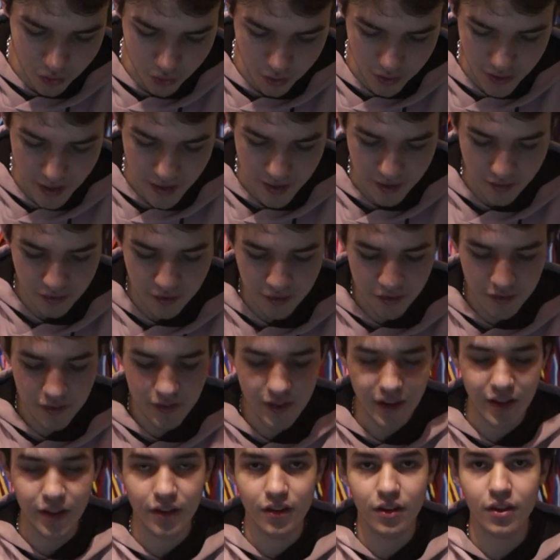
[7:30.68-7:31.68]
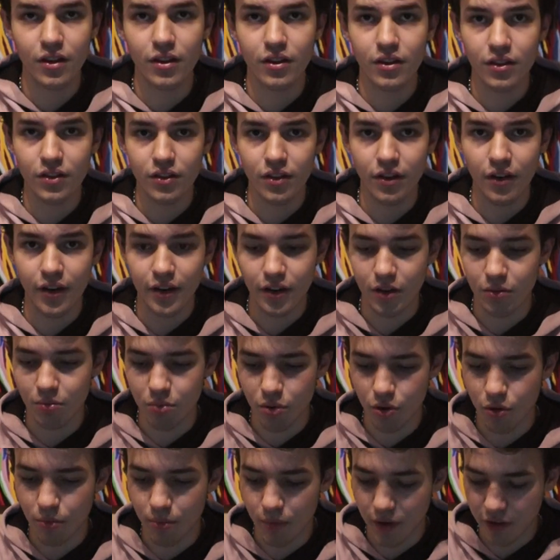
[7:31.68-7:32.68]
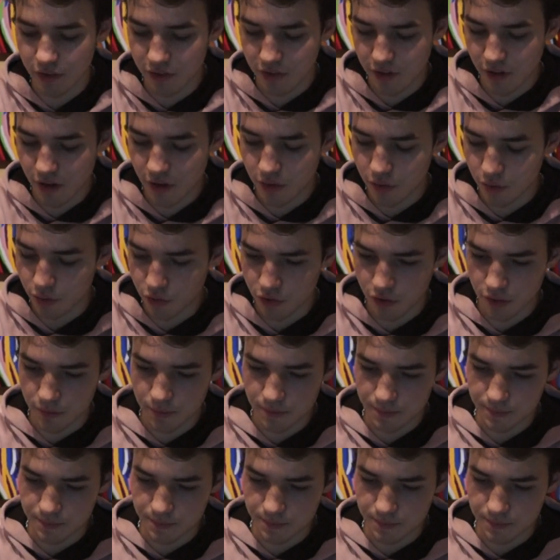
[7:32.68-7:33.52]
got a stick that I can put my circles on.